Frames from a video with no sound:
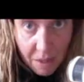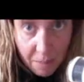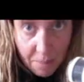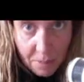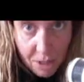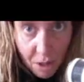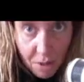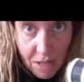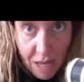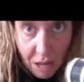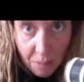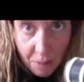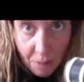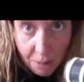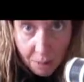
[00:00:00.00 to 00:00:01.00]
below the
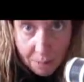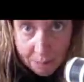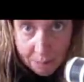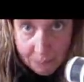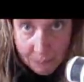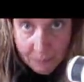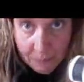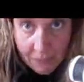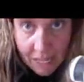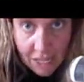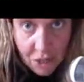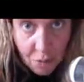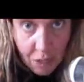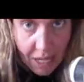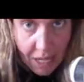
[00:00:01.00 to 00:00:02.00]
elbow, and
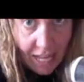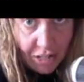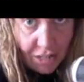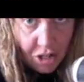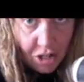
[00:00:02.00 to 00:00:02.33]
you want to enter